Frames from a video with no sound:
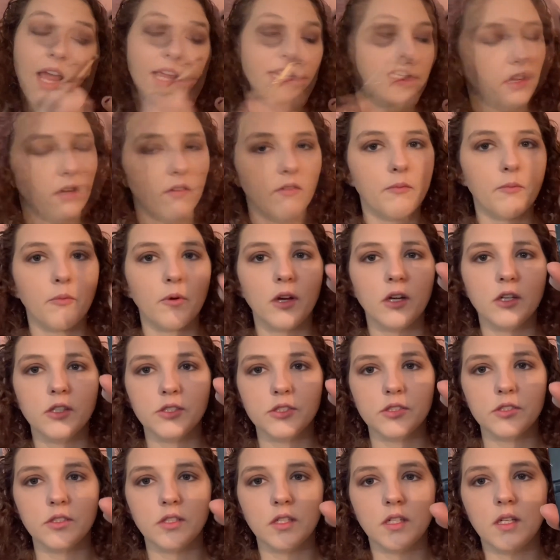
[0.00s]
Fluff
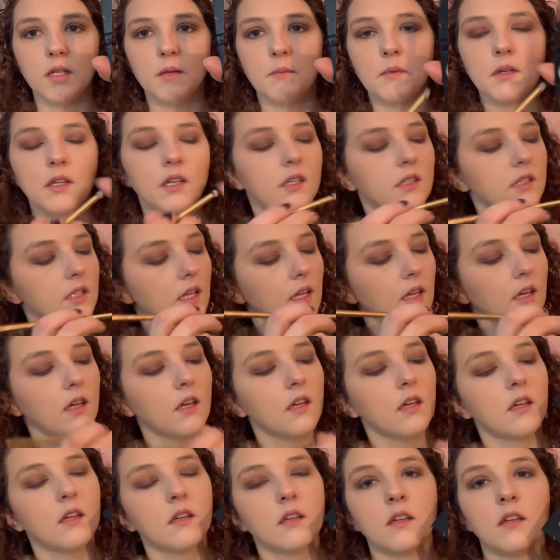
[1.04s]
brush, and I'm gonna take
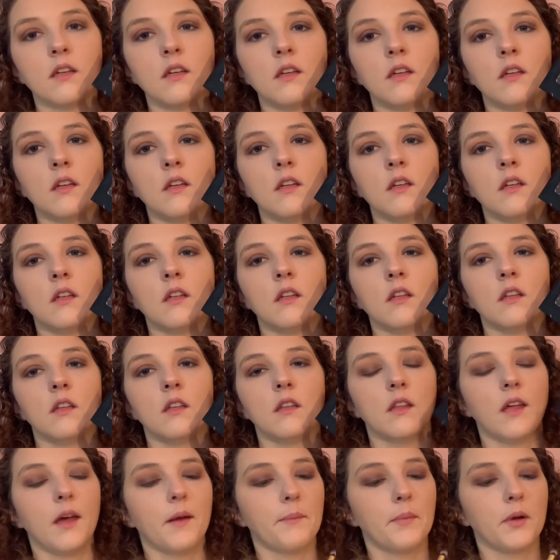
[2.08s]

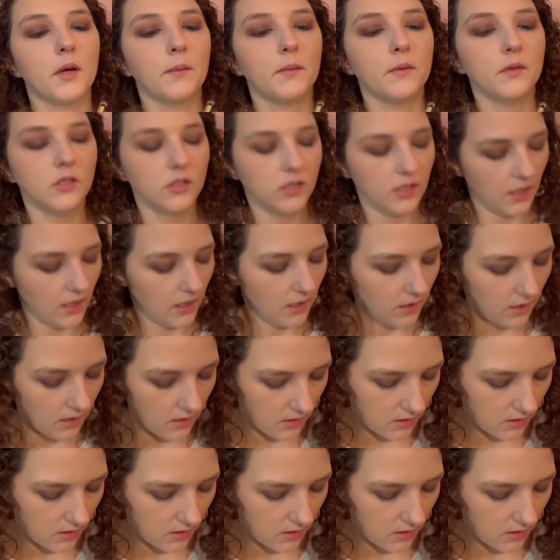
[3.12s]
that purple shade,